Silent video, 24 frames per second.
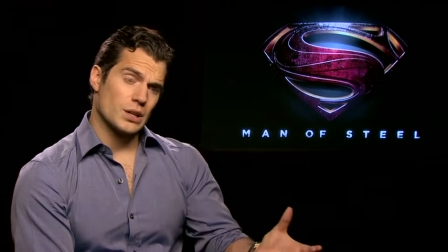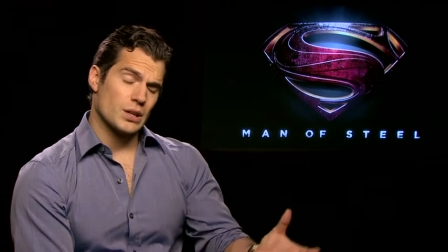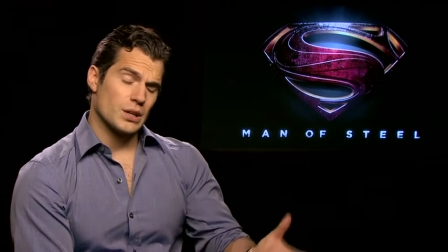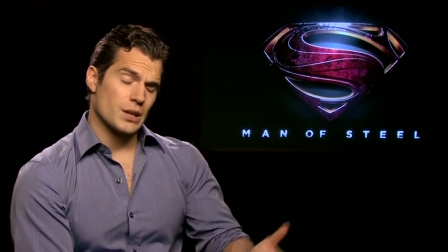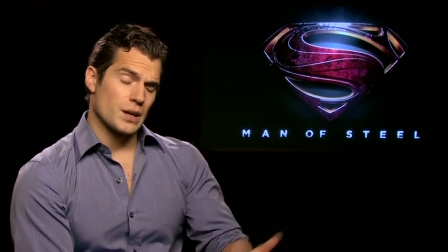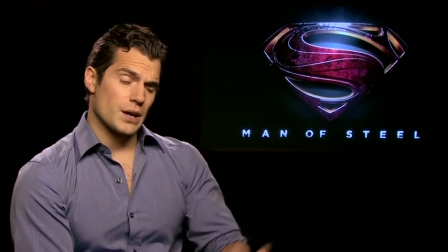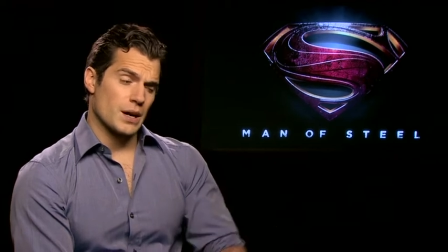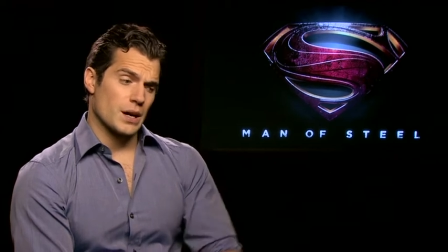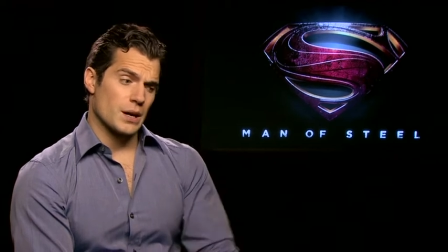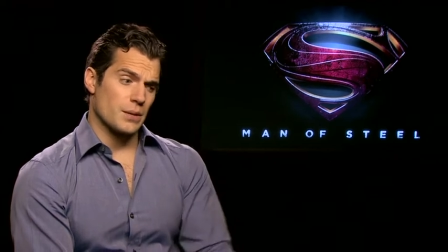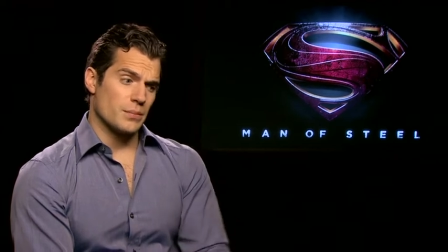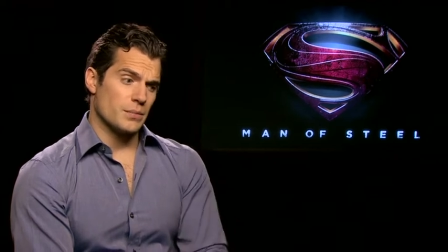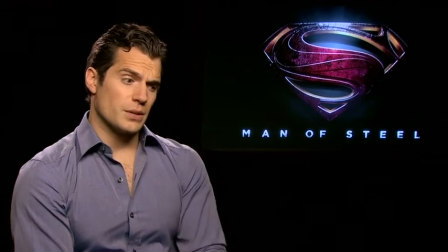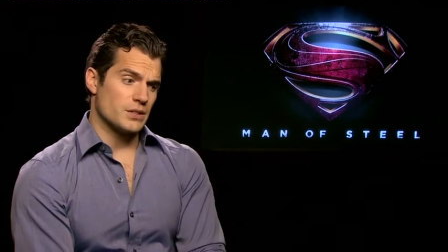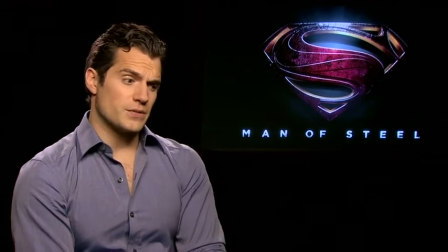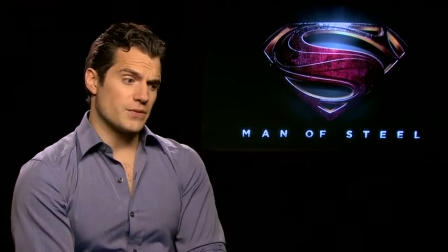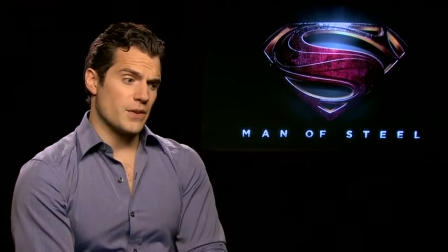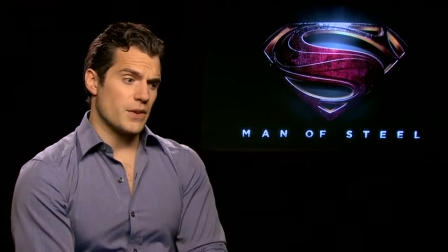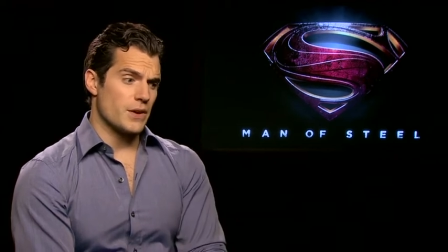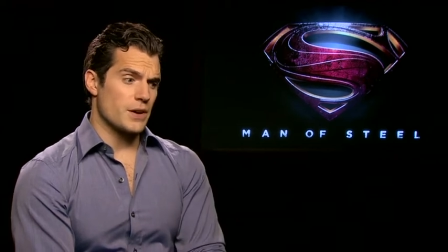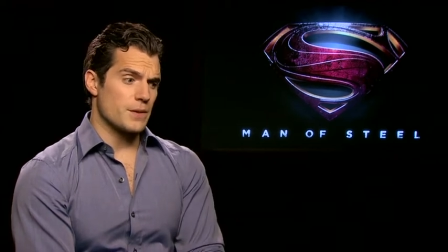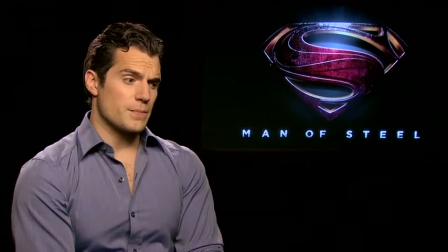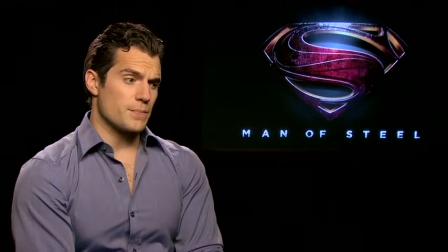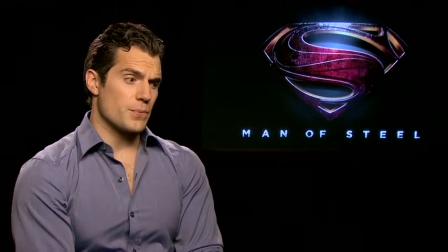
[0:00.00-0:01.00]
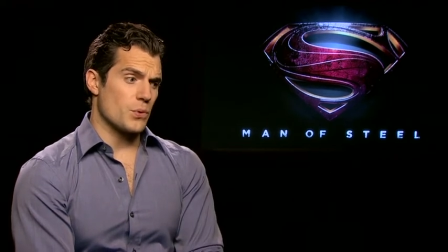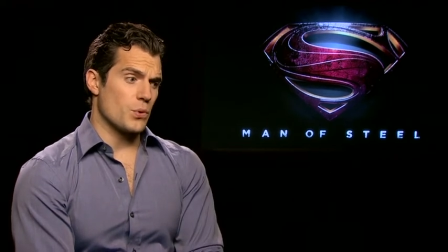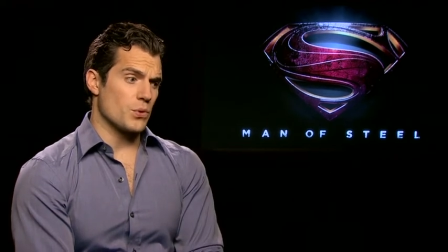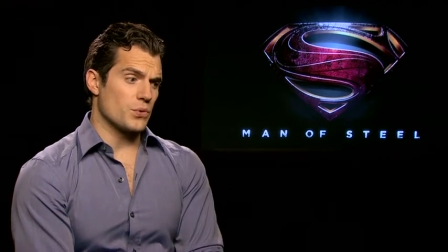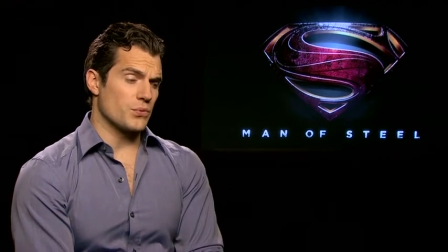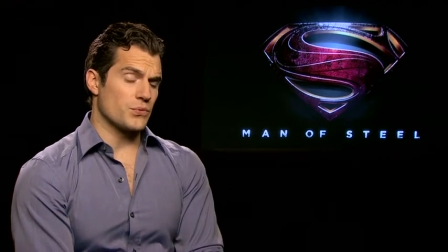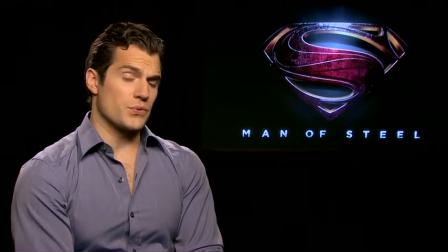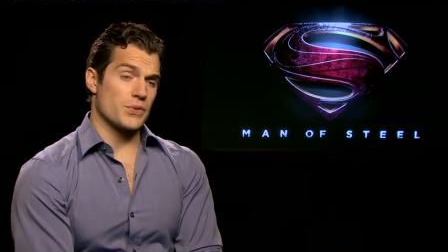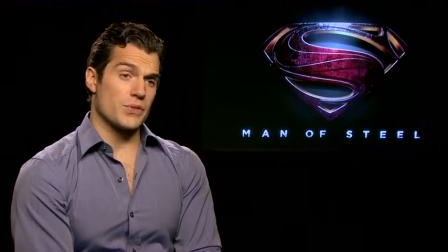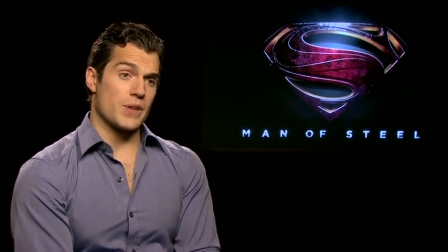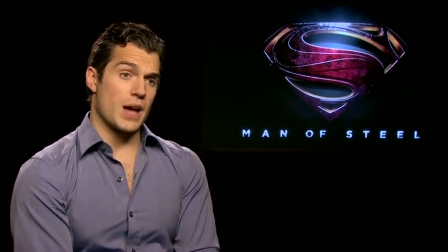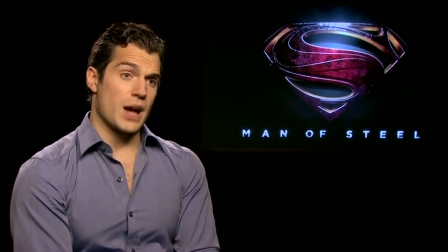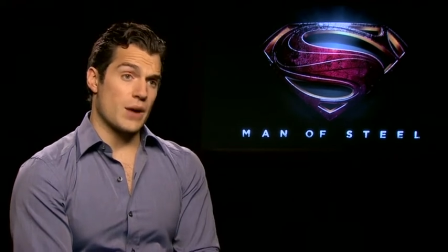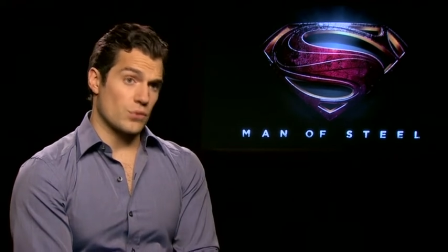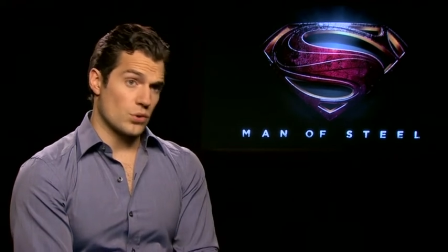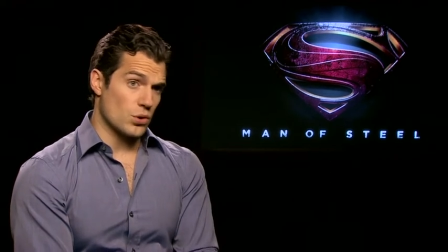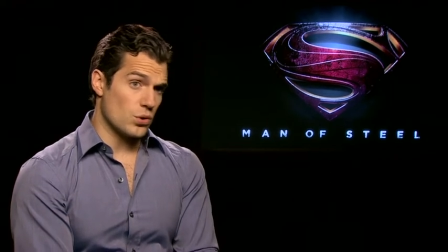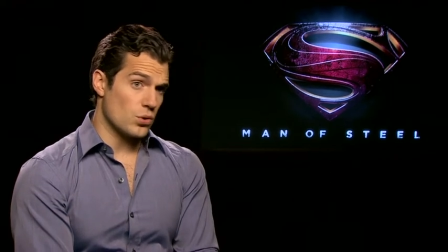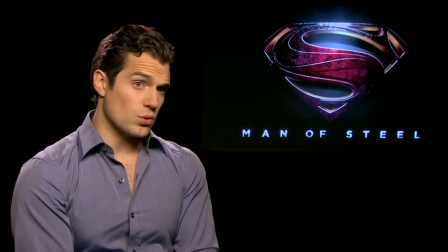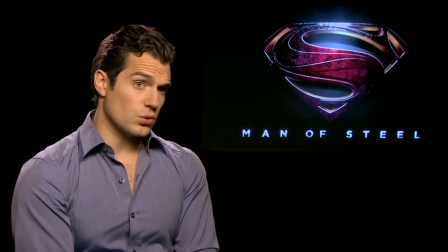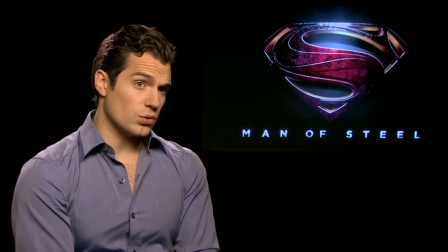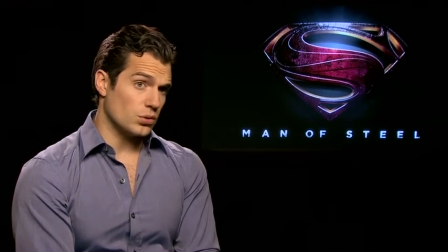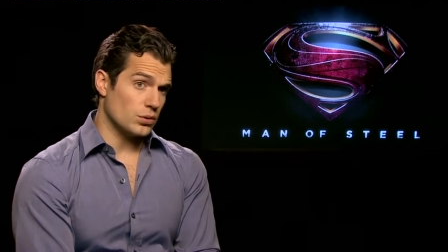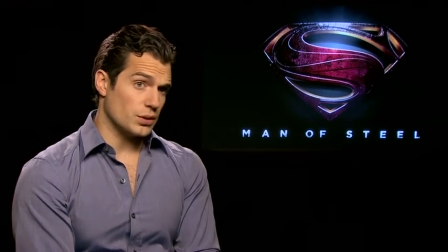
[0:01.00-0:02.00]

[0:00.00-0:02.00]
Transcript: Um, it's very important for that role,